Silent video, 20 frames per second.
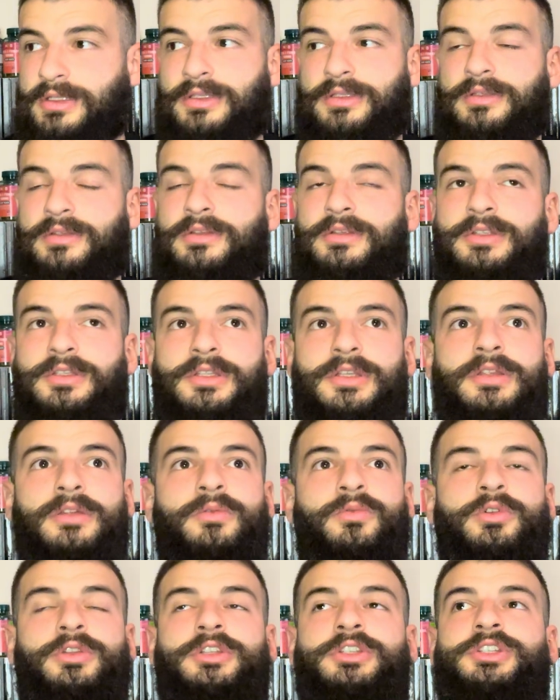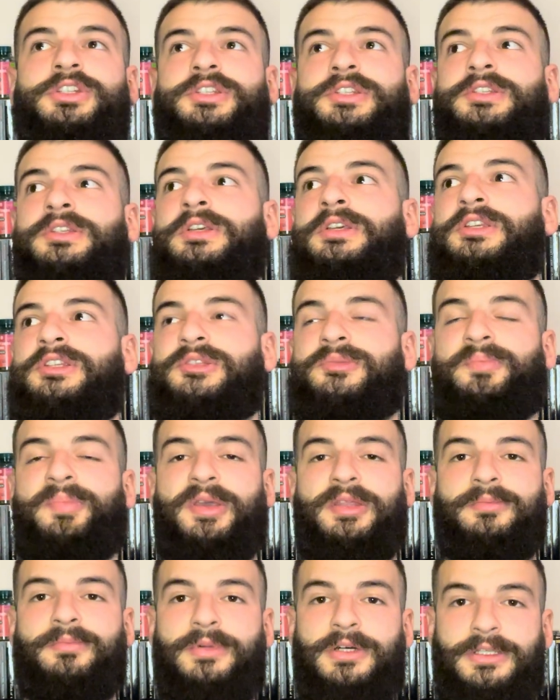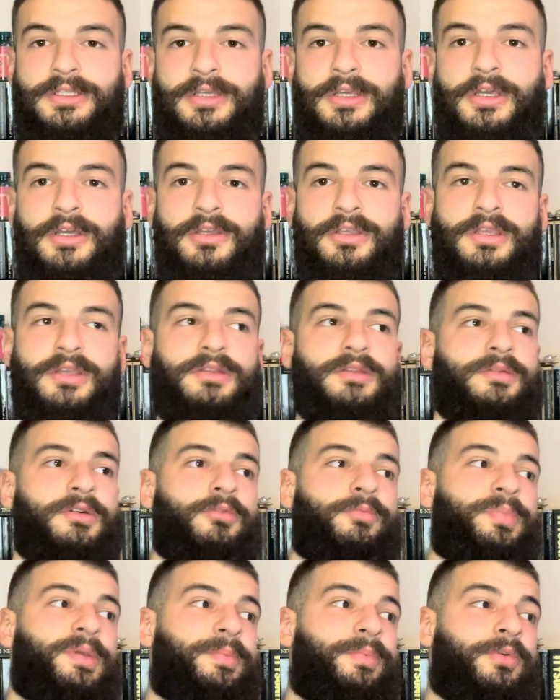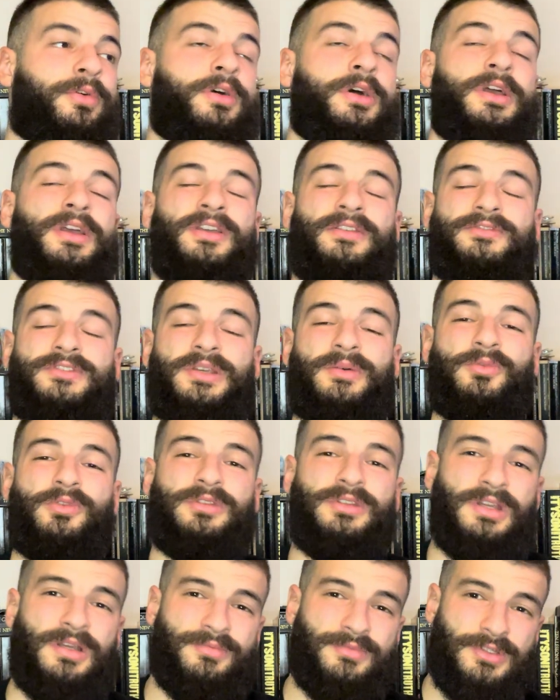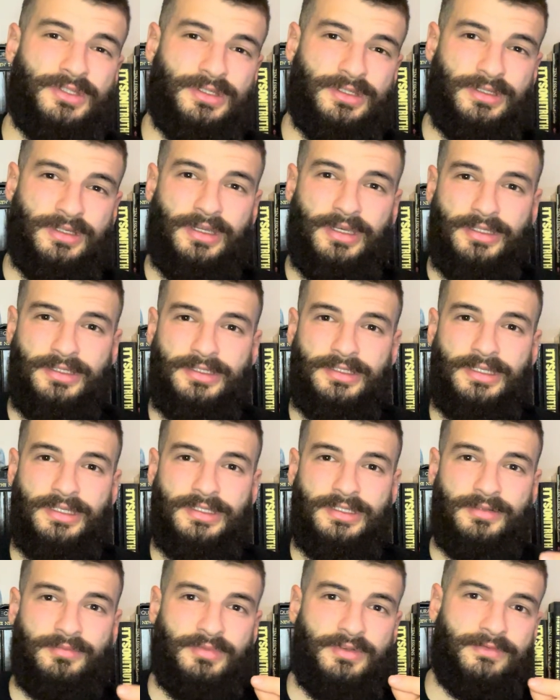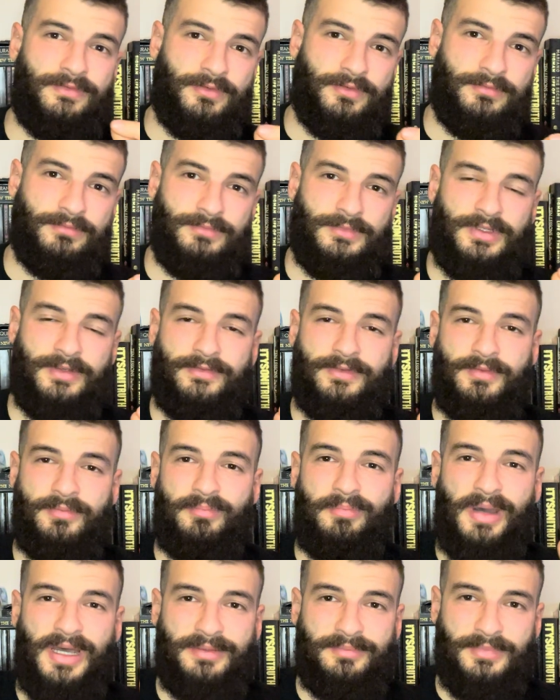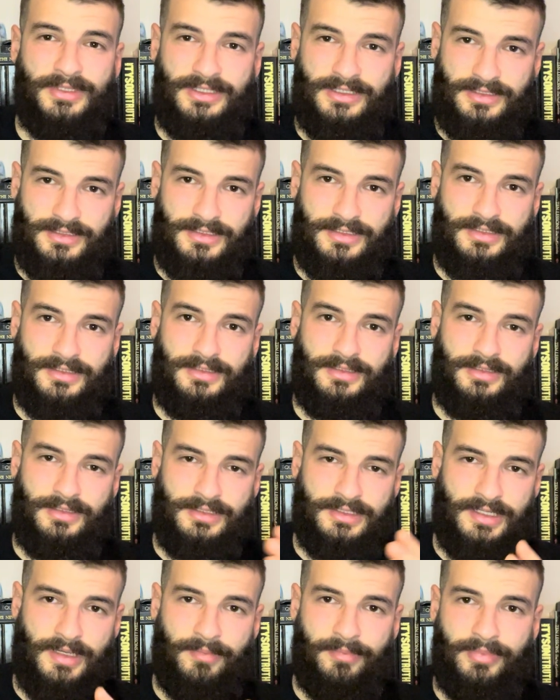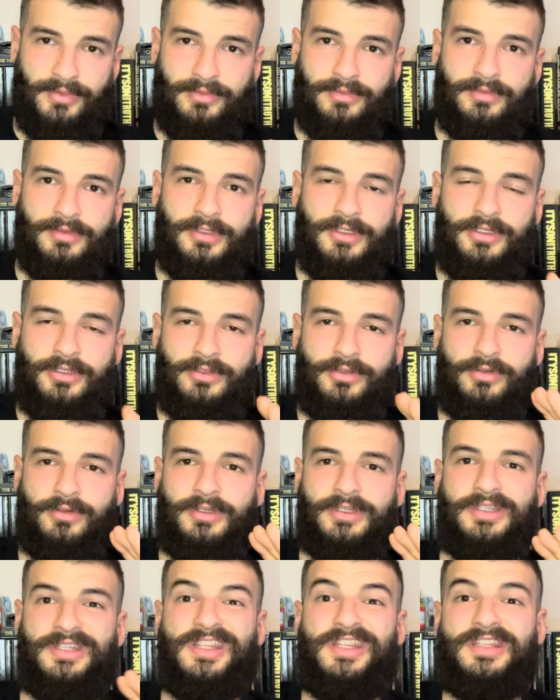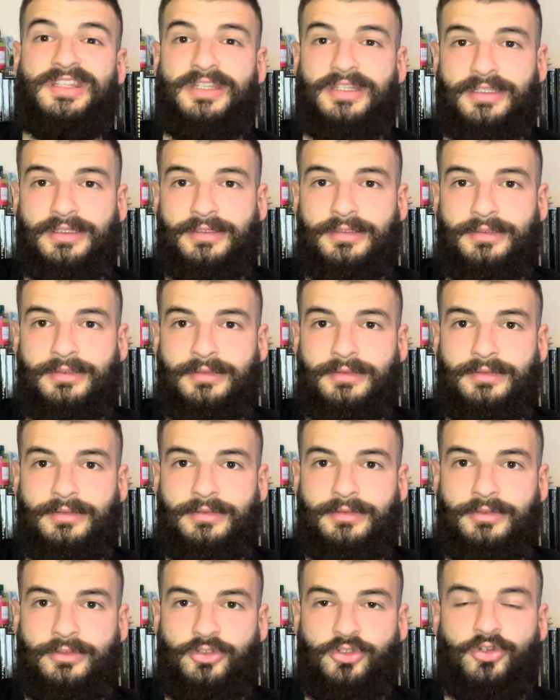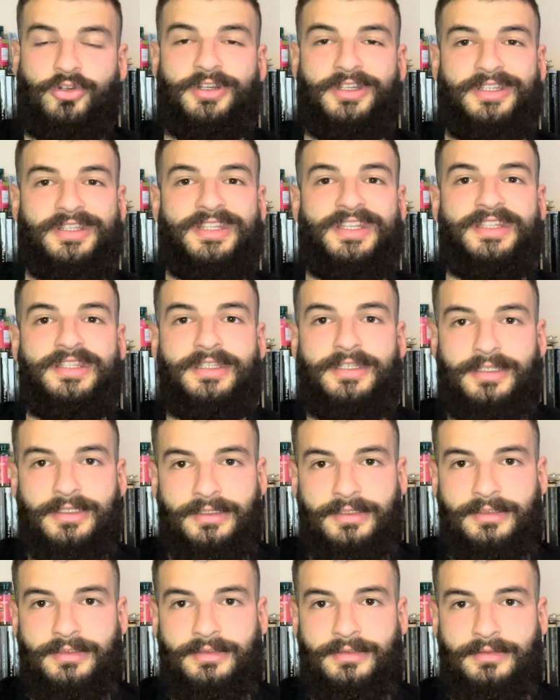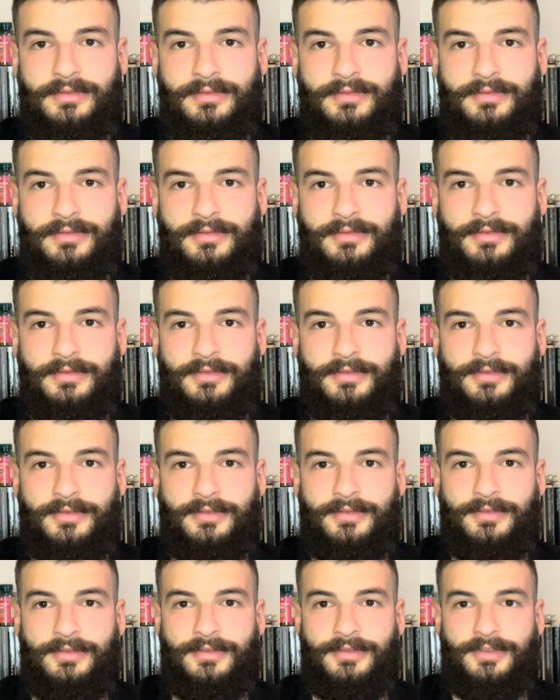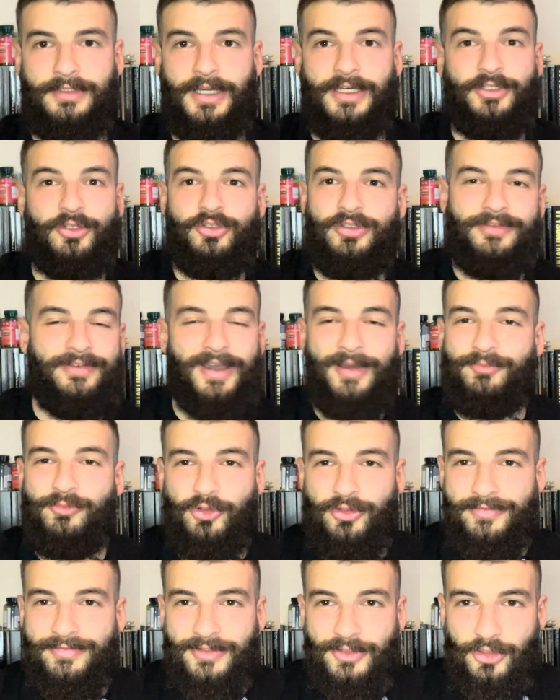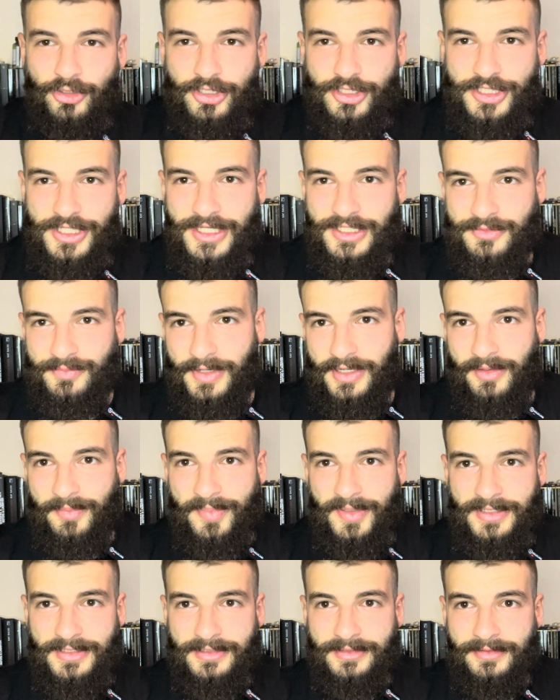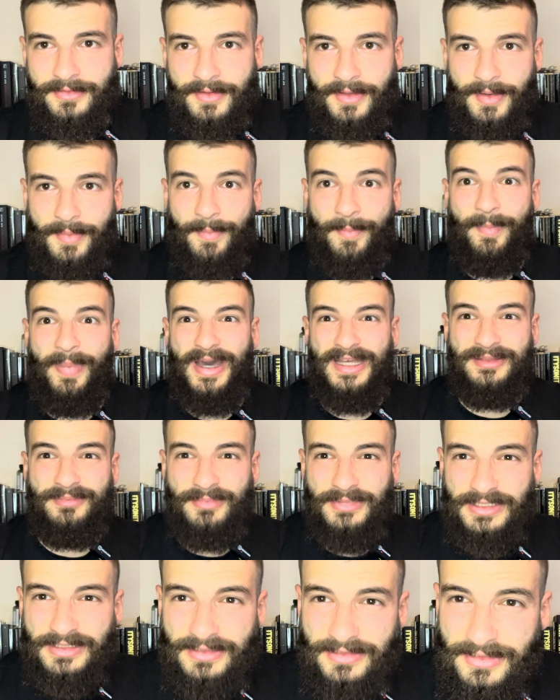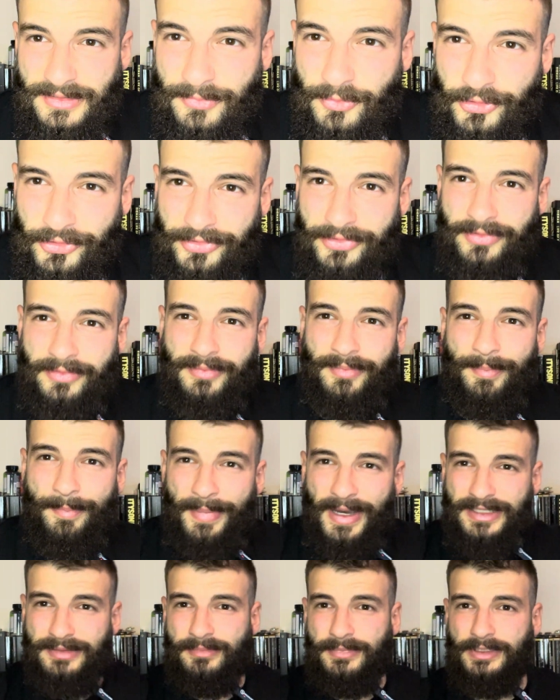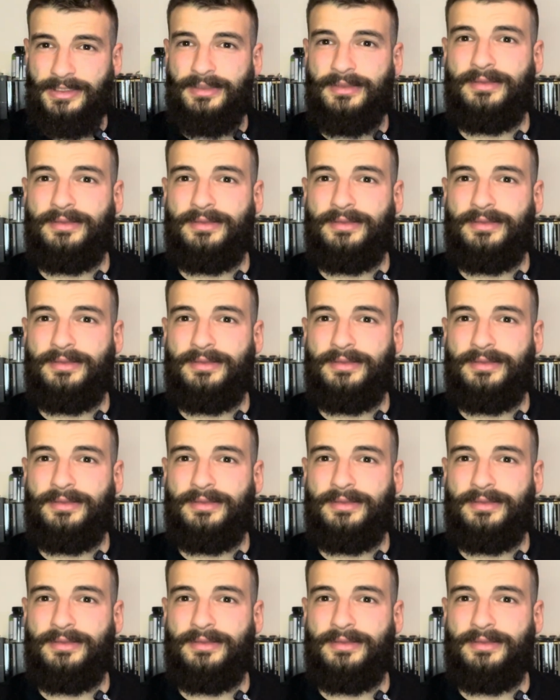He didn't want to just spend money. Okay, now people, if someone comes criticizing me for giving Batman as an example, you're an idiot. You're an idiot. I'm not even gonna change my opinion. Batman, come on, Batman.